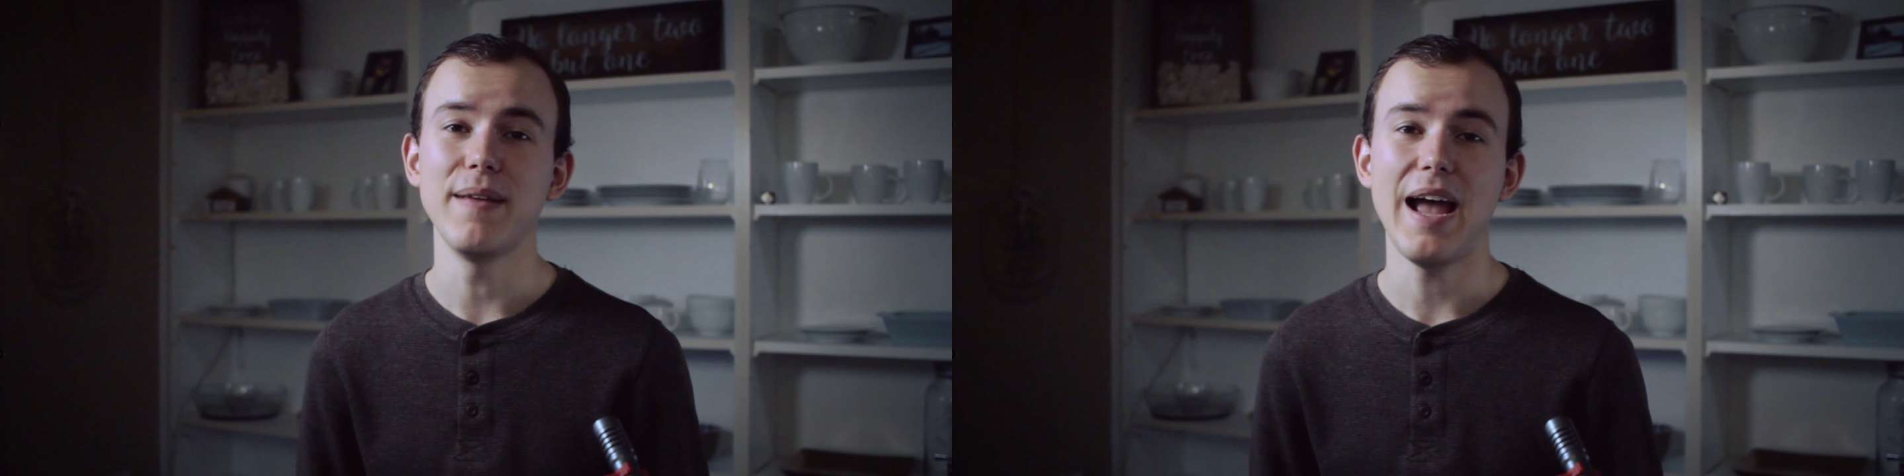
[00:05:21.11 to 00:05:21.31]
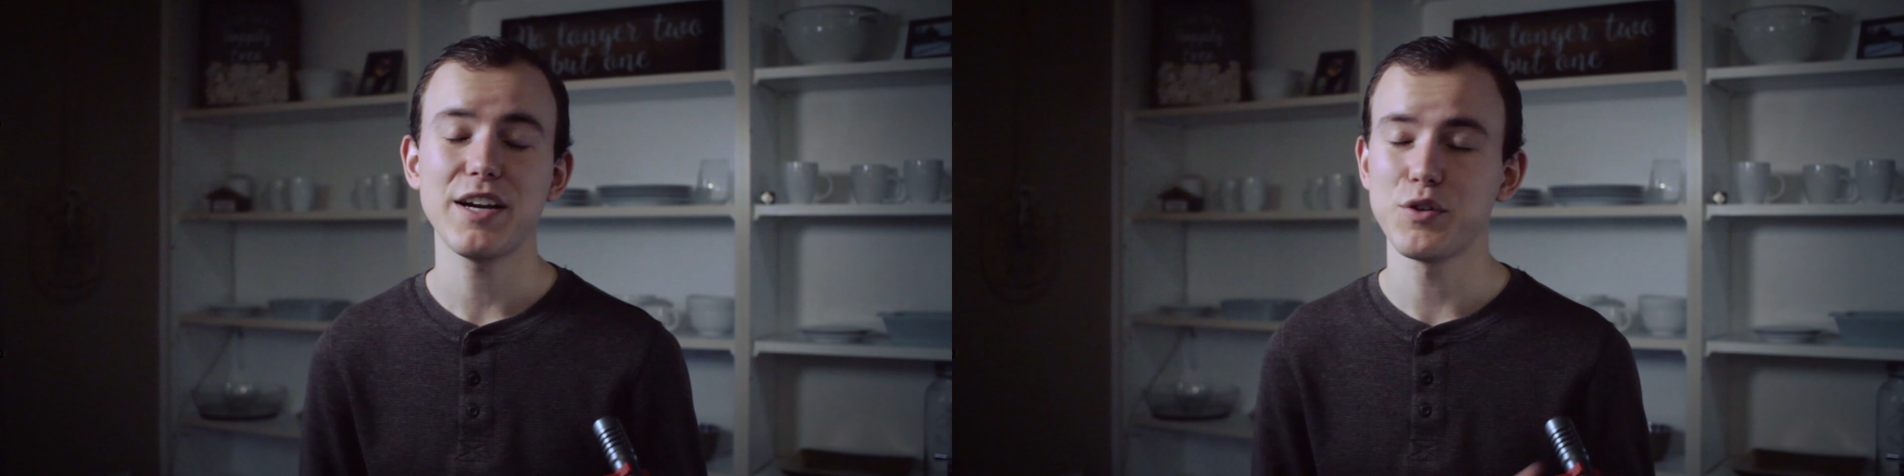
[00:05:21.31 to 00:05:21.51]

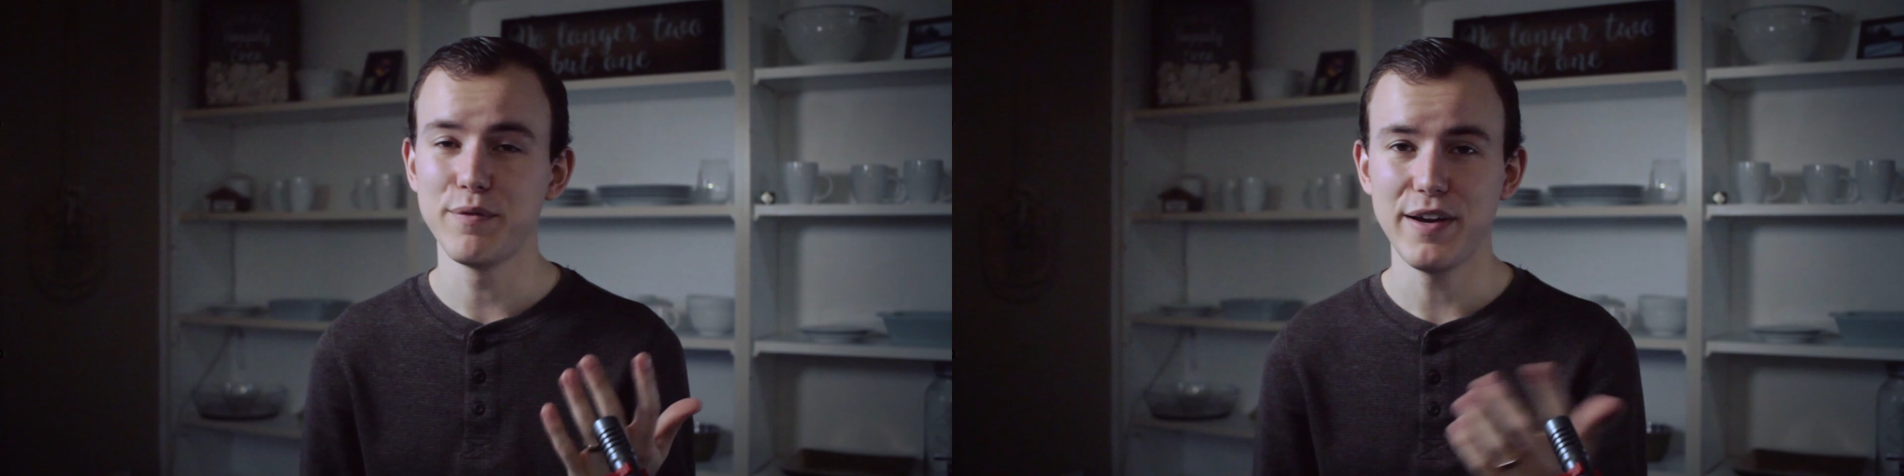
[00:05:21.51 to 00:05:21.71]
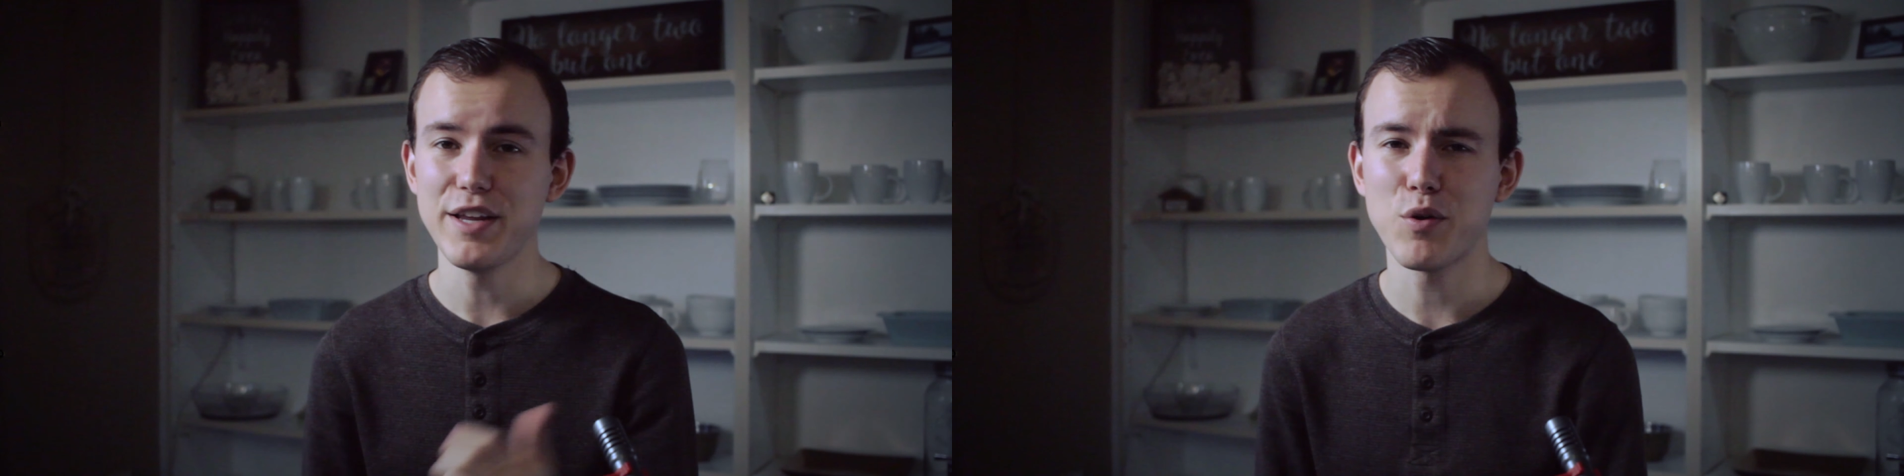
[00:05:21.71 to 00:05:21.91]
actual
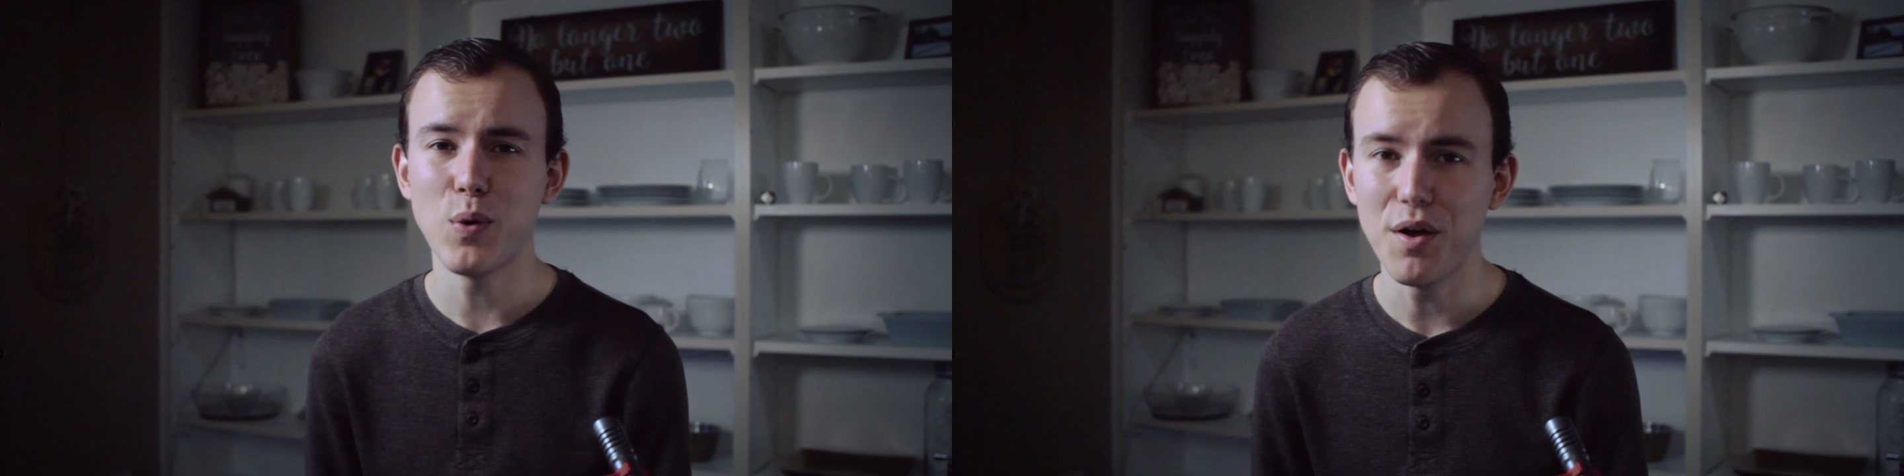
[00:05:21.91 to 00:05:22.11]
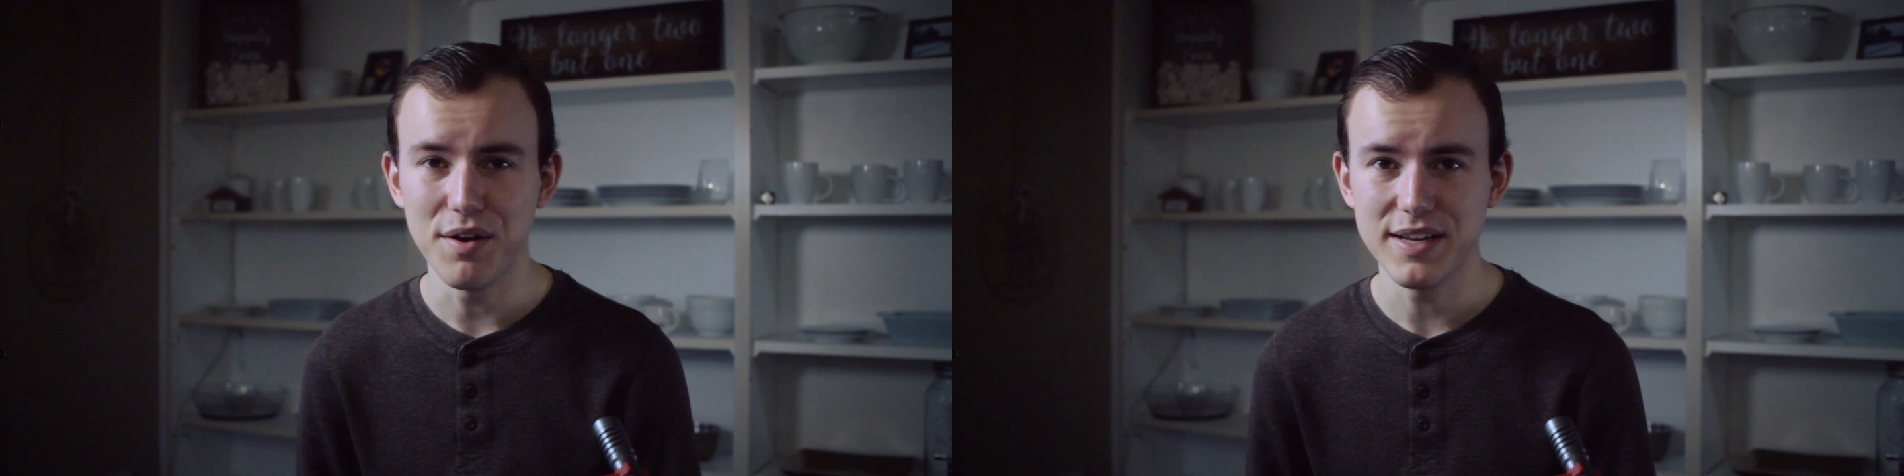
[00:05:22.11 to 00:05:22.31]
video
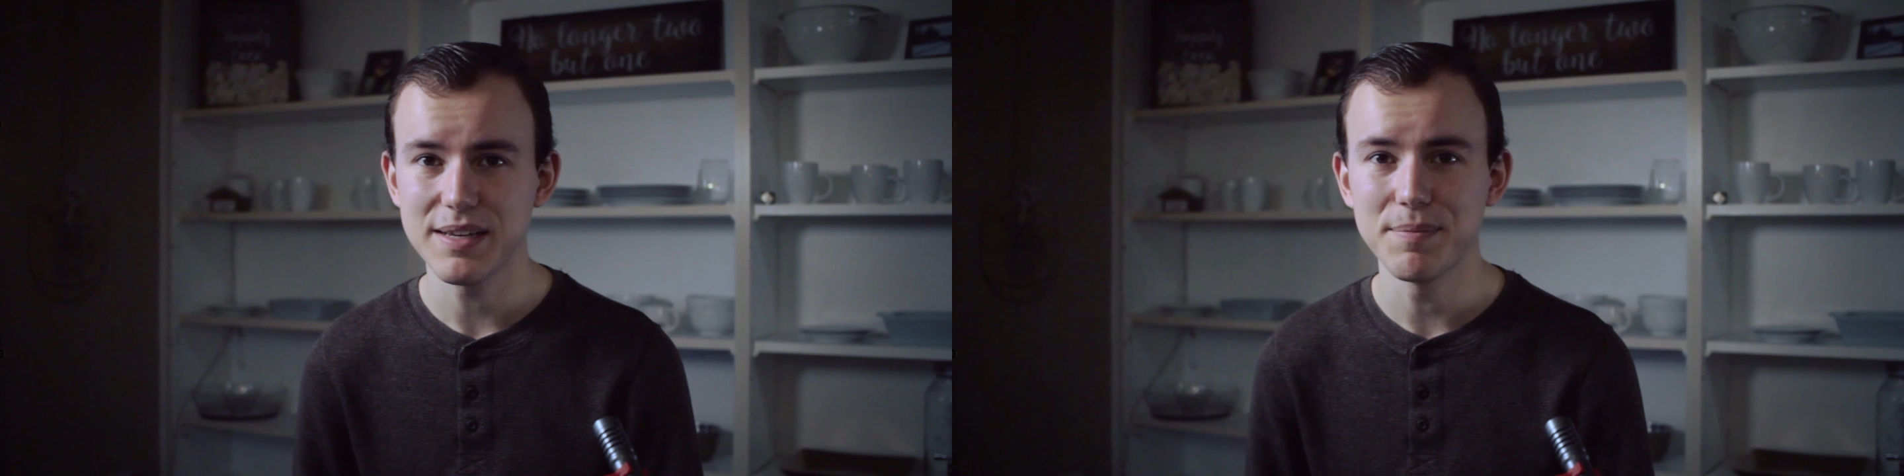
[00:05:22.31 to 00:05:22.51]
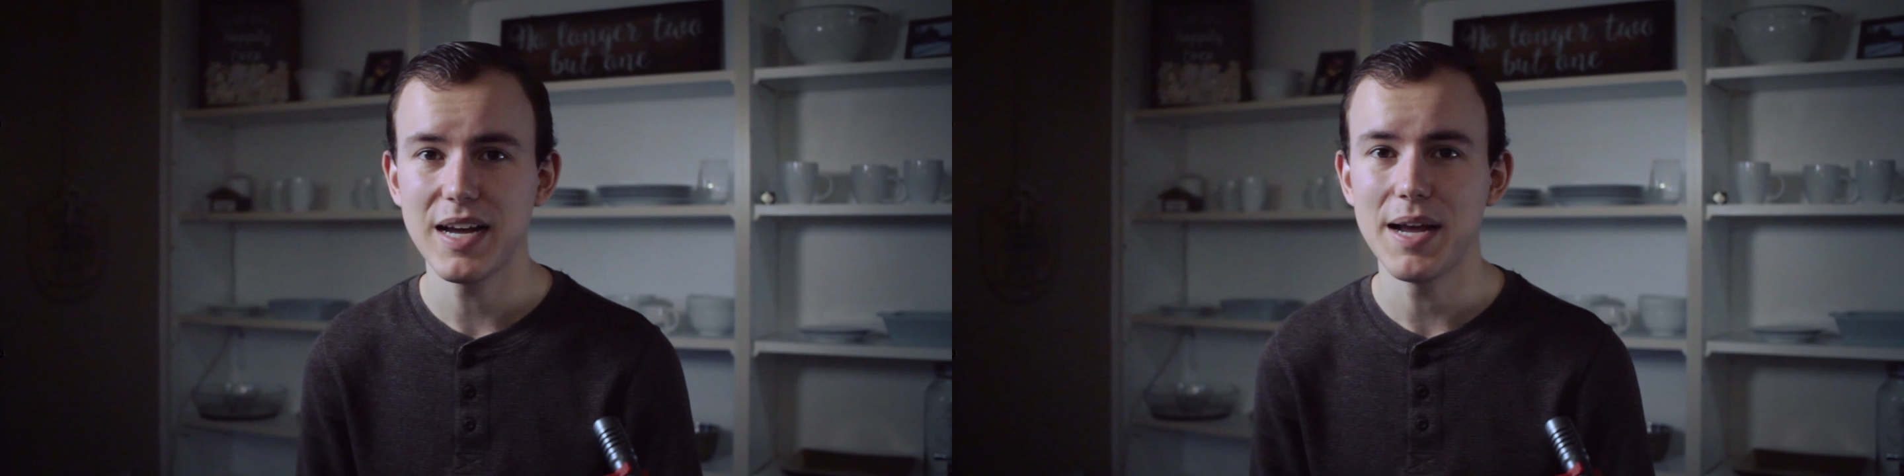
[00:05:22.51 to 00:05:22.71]
quality
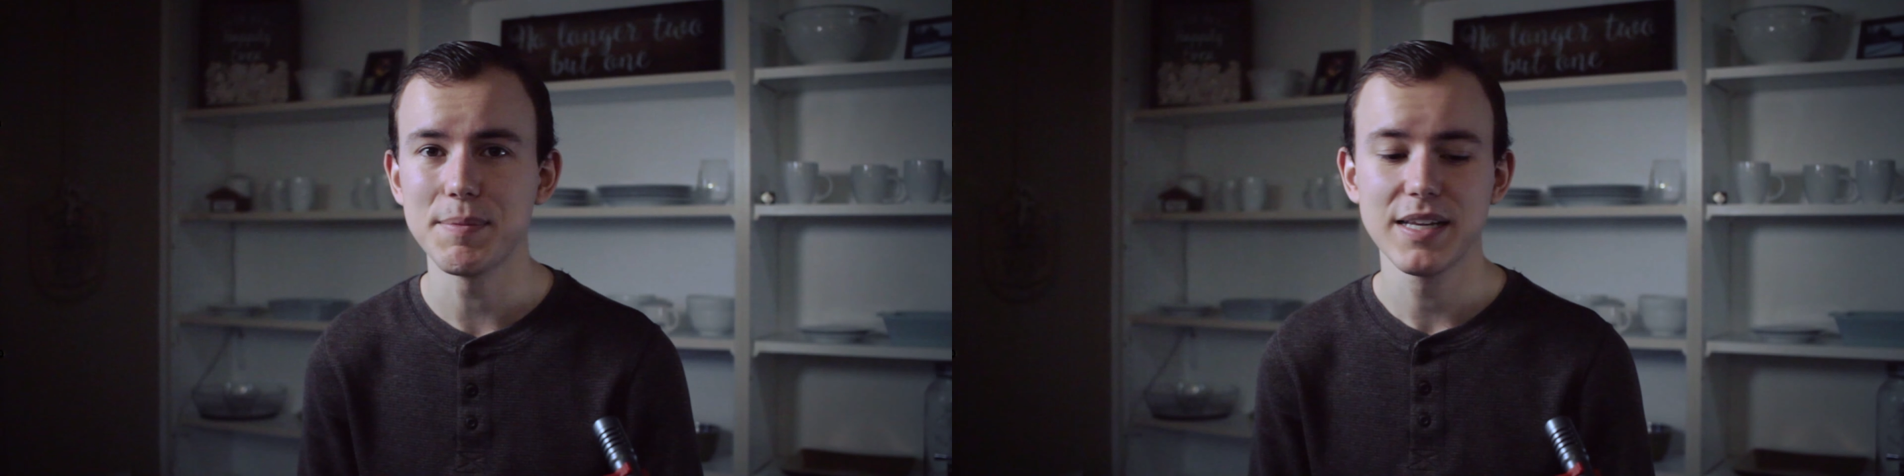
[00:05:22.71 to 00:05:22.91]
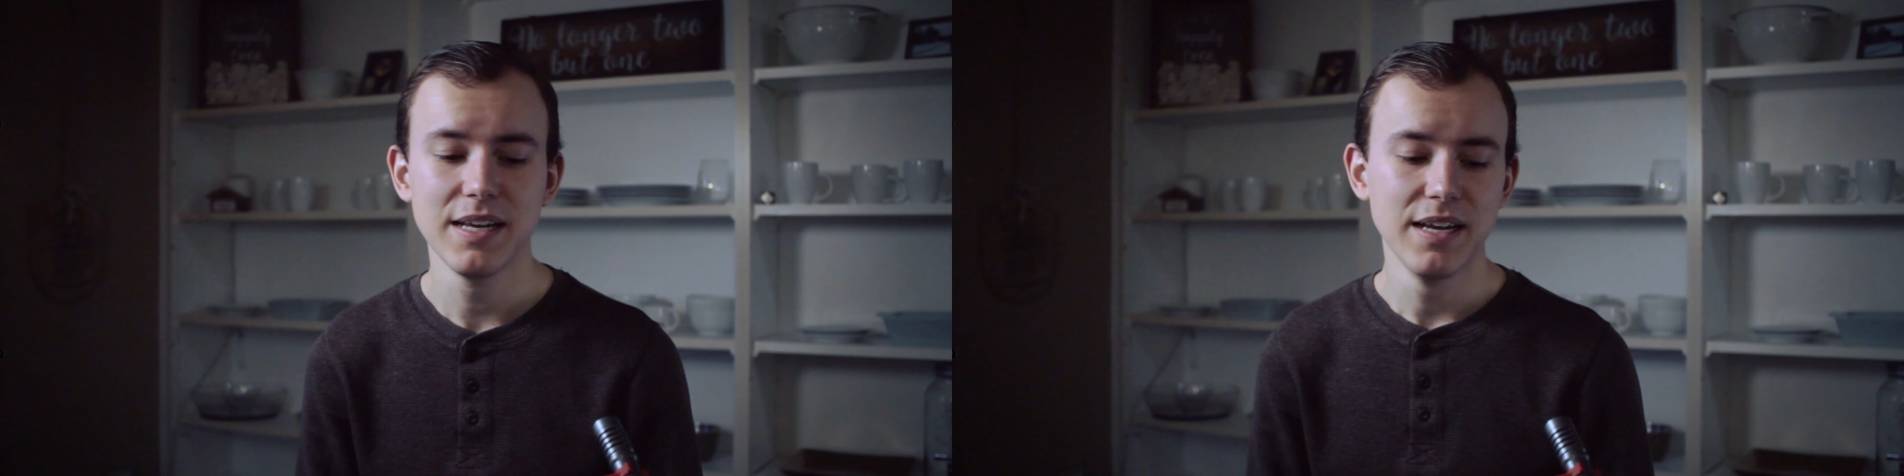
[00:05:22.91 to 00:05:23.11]
sometimes.